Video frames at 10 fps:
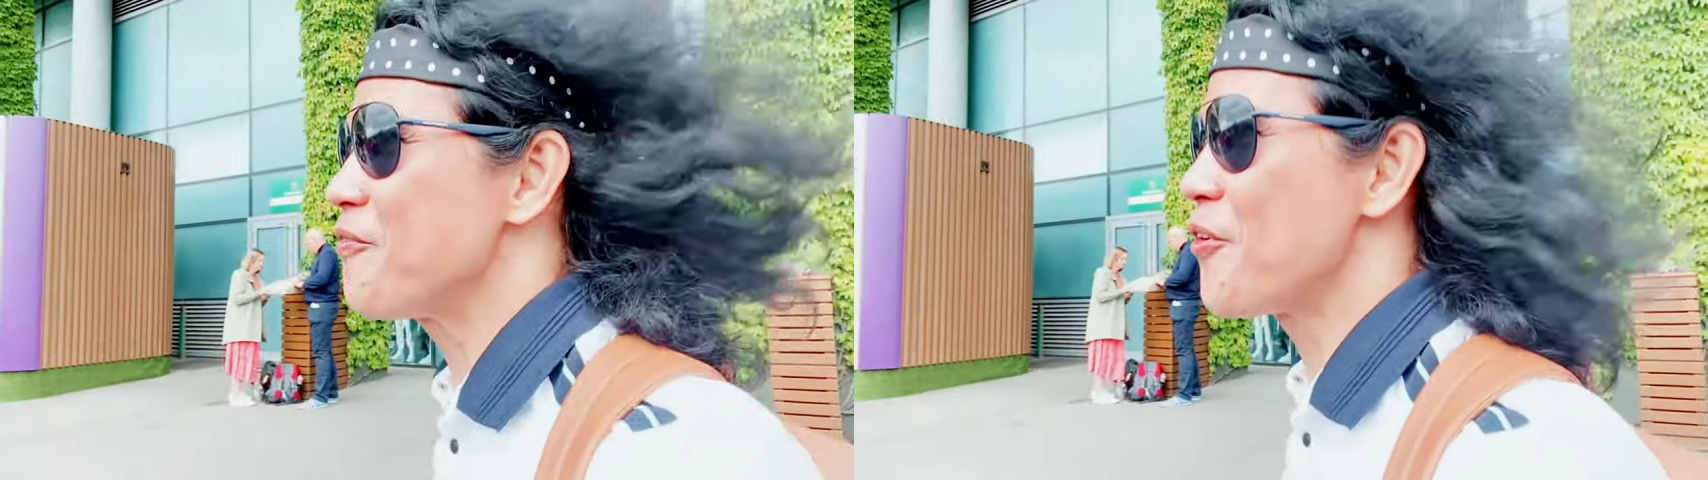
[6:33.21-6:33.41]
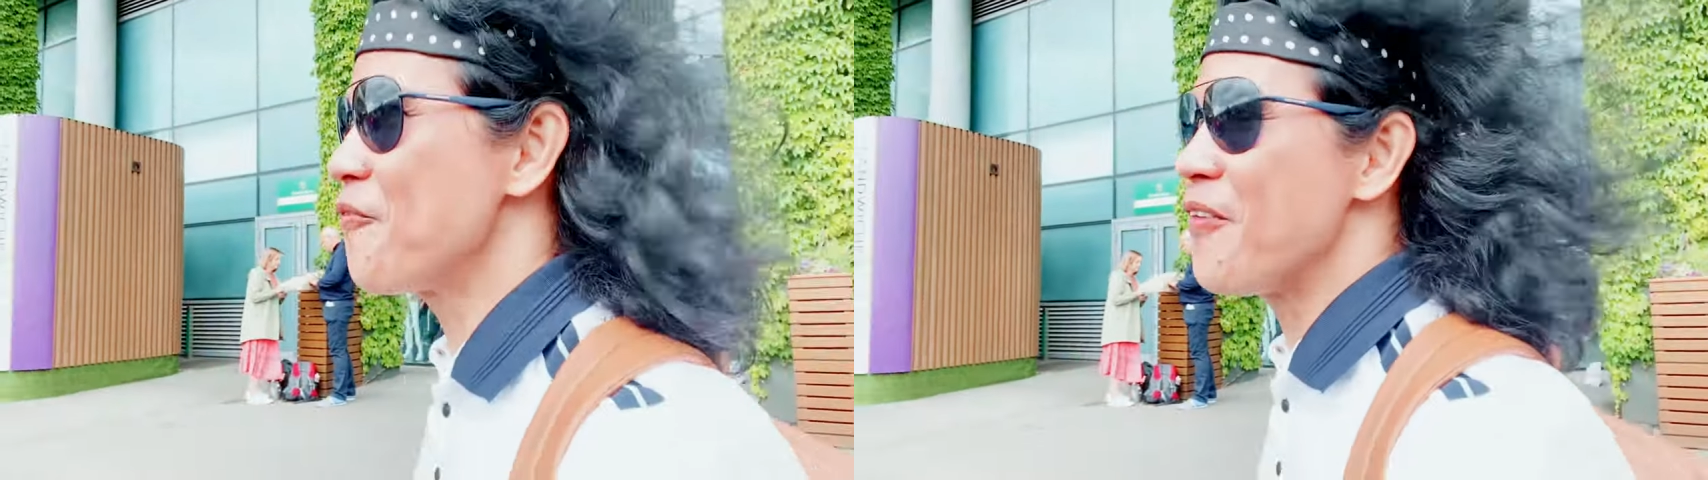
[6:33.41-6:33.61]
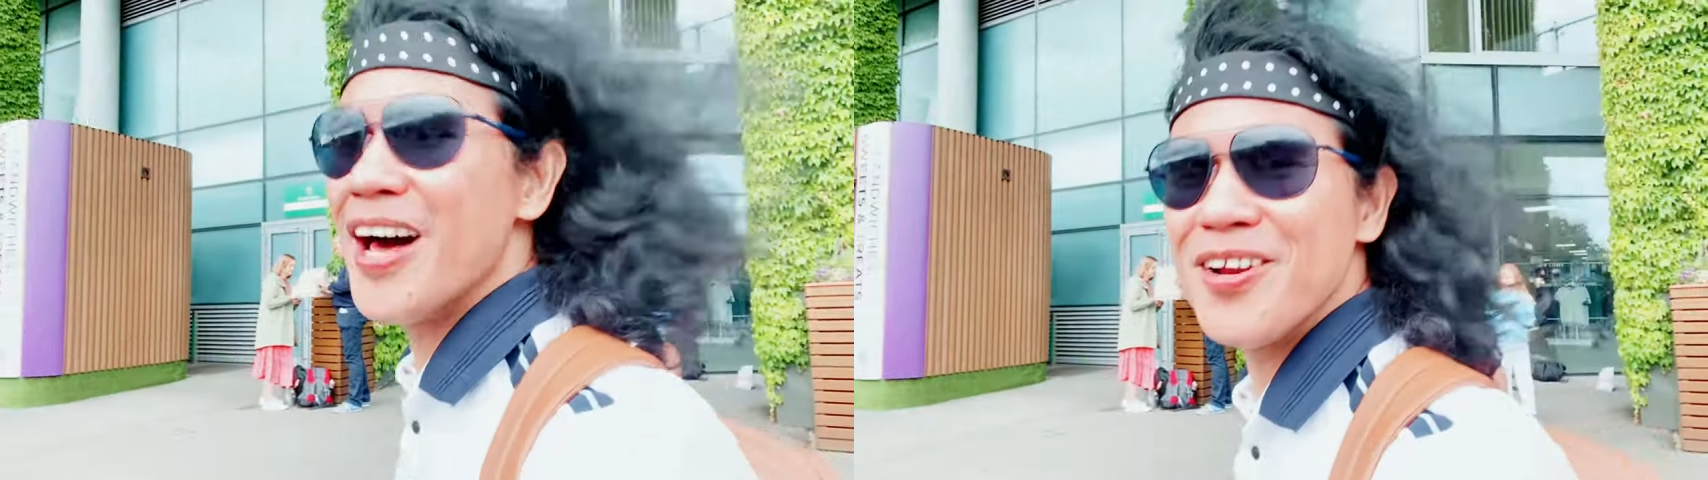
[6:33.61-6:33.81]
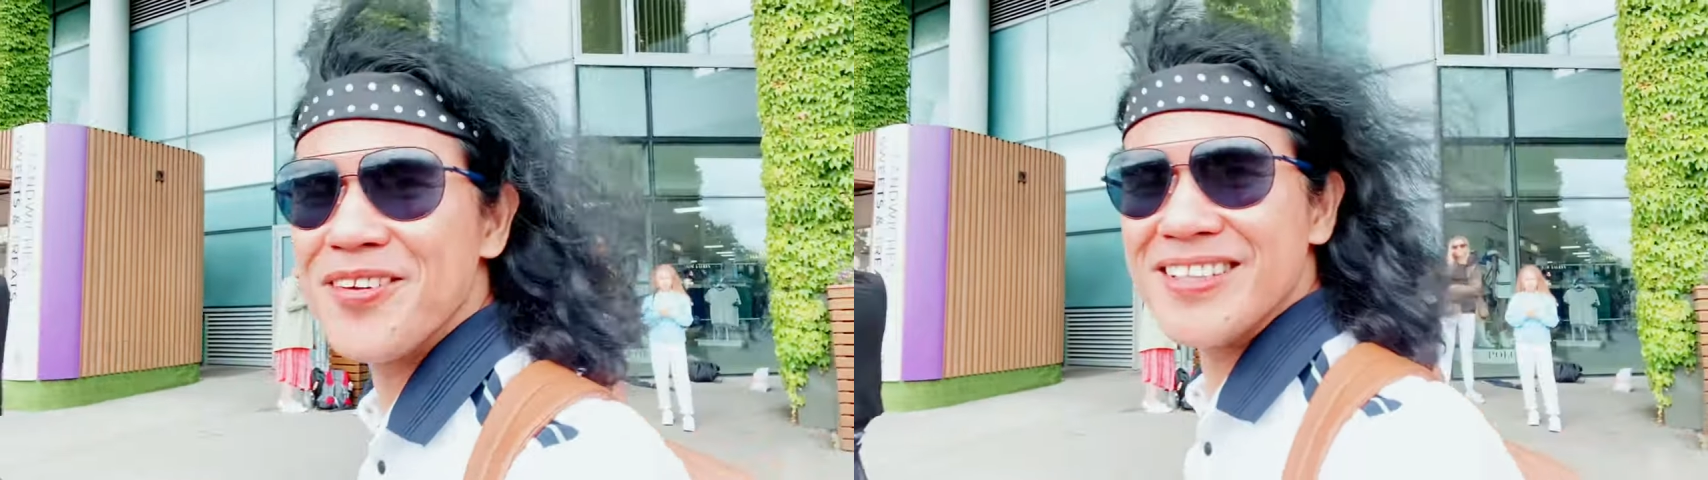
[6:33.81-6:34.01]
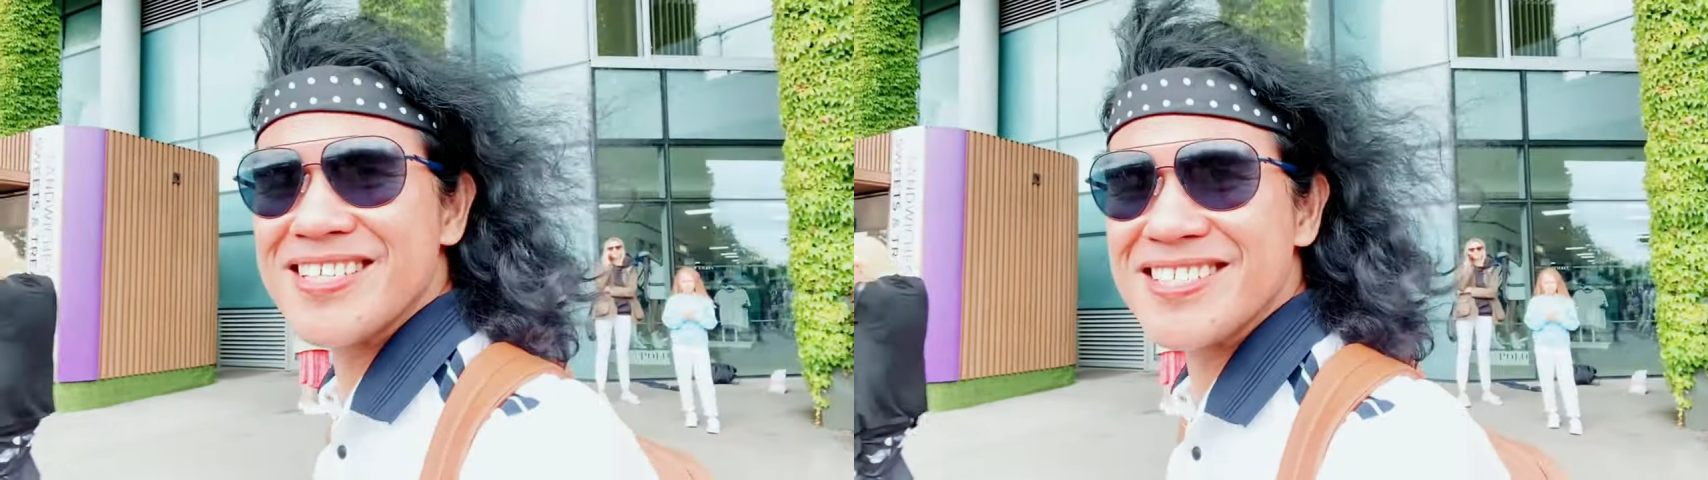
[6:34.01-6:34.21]
for
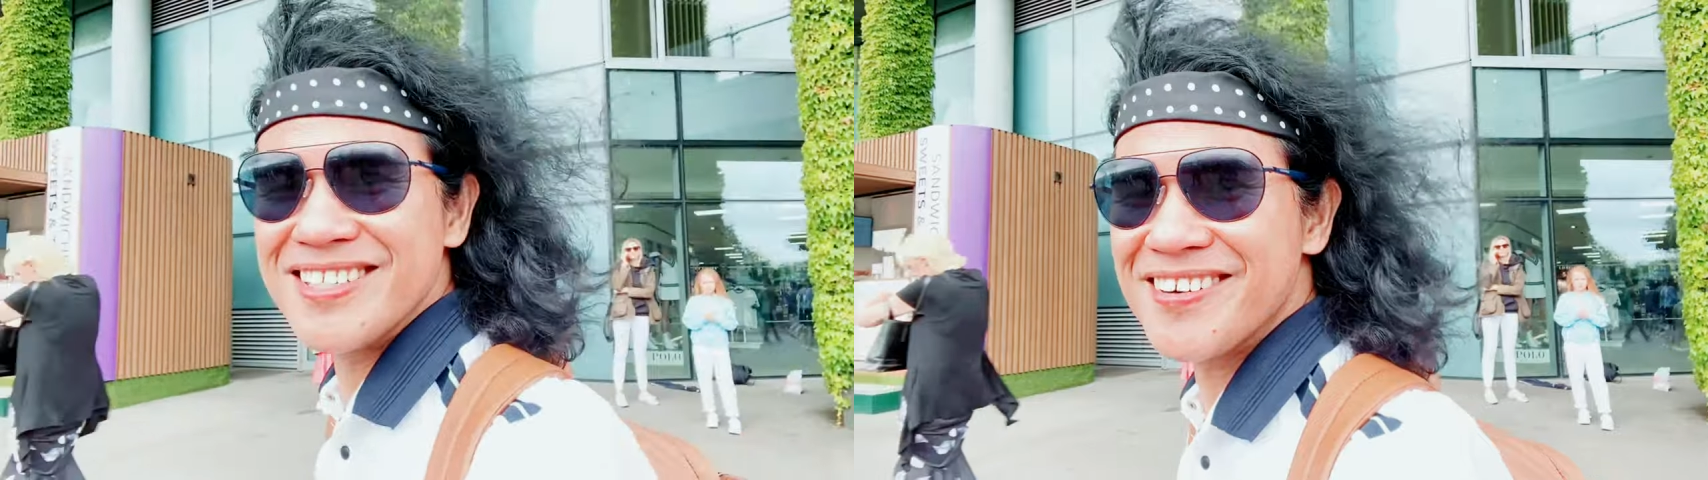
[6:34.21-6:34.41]
following this little